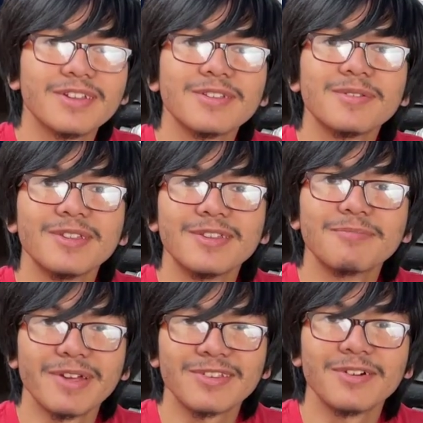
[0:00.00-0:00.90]
it
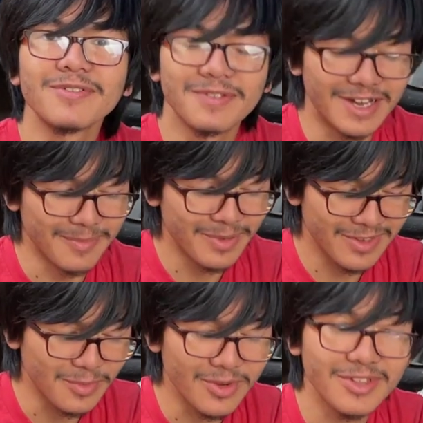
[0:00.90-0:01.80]
in myself, put
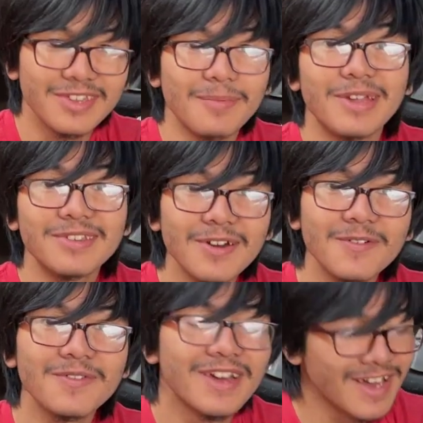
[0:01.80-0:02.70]
some oil inside
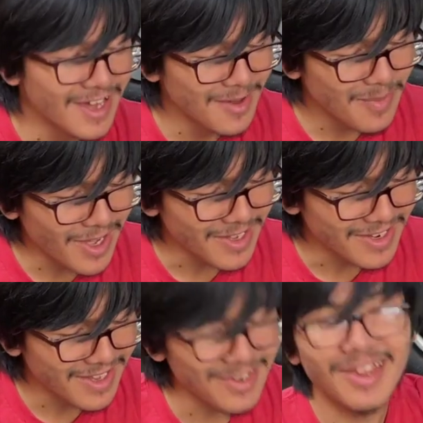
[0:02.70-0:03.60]
myself, but
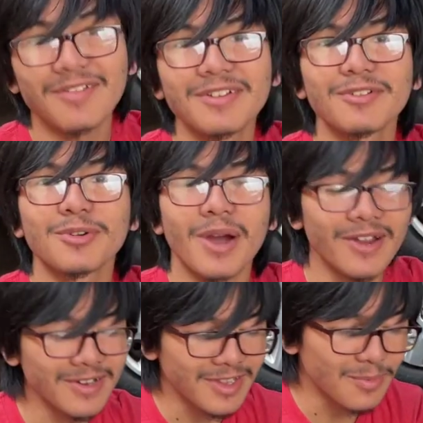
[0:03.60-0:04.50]
that's not really required.